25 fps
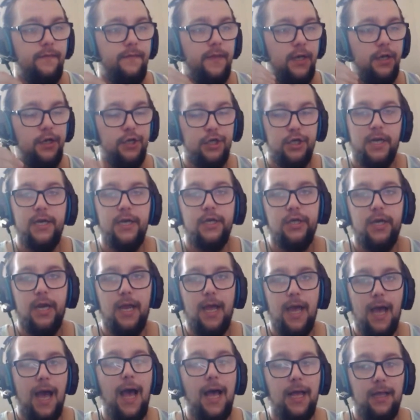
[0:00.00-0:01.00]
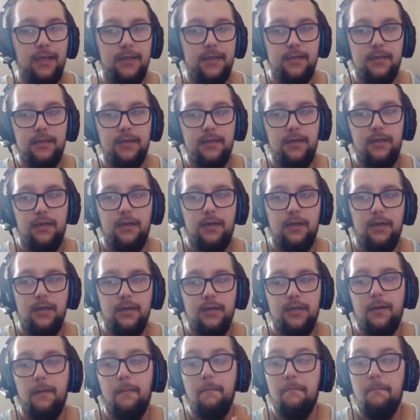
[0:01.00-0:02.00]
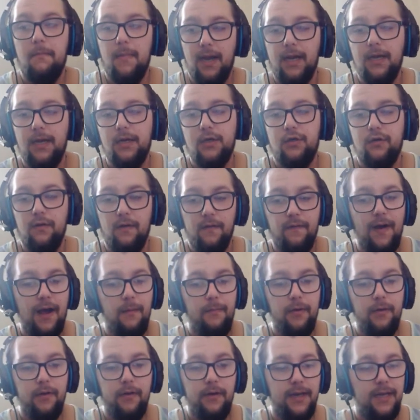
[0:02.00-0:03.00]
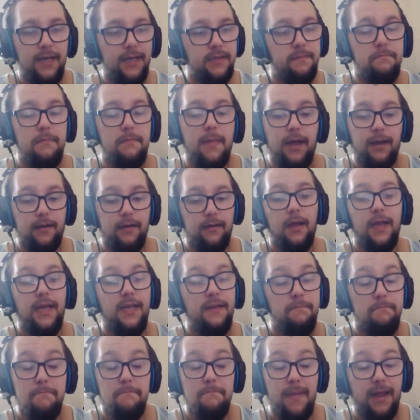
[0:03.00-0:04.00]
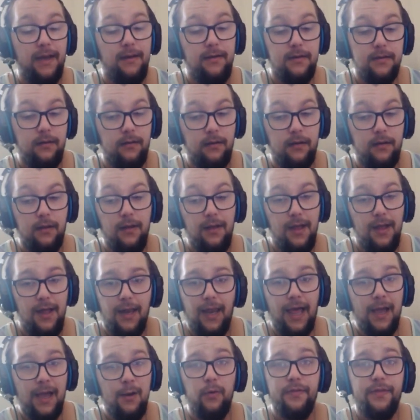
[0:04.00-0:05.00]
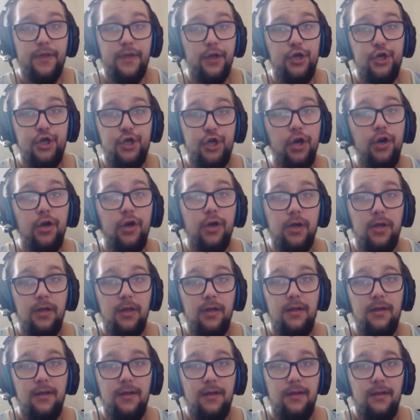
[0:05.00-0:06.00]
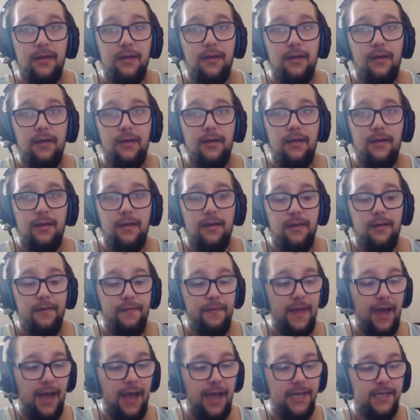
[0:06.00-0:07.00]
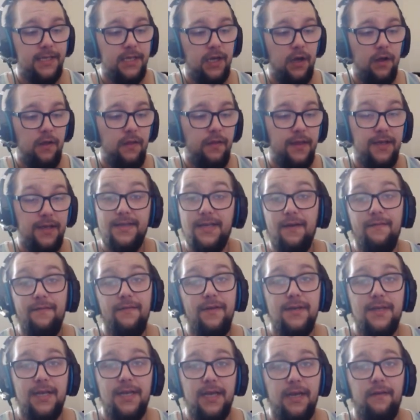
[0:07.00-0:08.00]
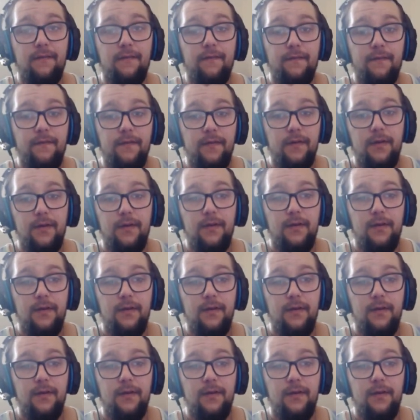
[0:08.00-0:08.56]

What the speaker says: that JJ has to make stuff happen is mental. Like, with the show that is on the 17th.